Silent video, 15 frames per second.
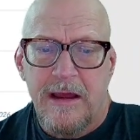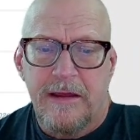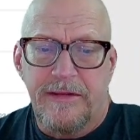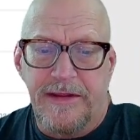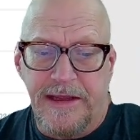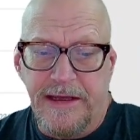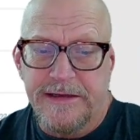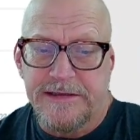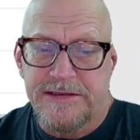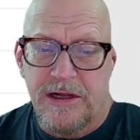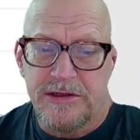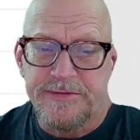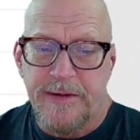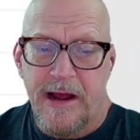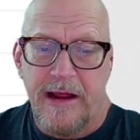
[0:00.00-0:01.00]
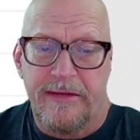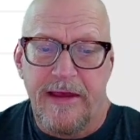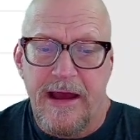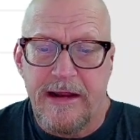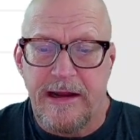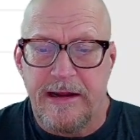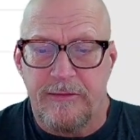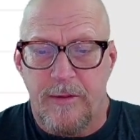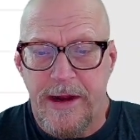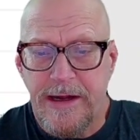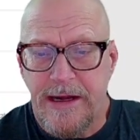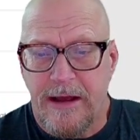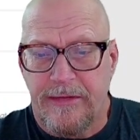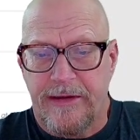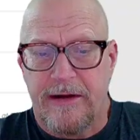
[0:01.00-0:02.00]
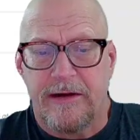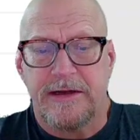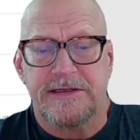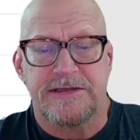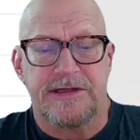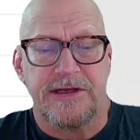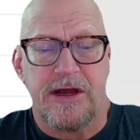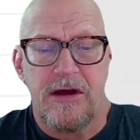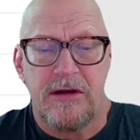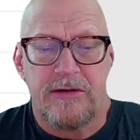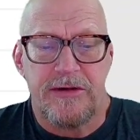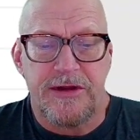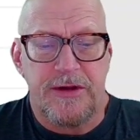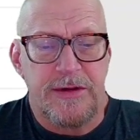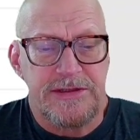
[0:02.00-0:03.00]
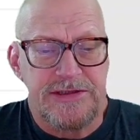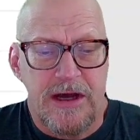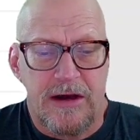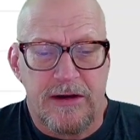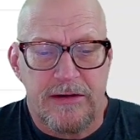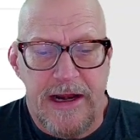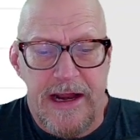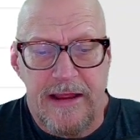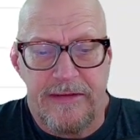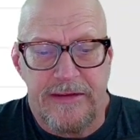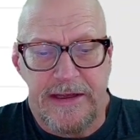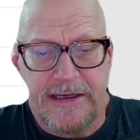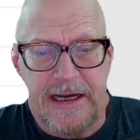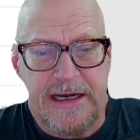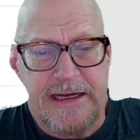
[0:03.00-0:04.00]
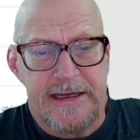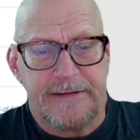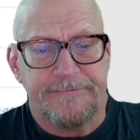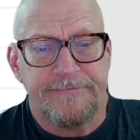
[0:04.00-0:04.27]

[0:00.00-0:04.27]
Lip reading: The yen is close behind that, and way down there is the dollar, U.S. dollar, and the Canadian.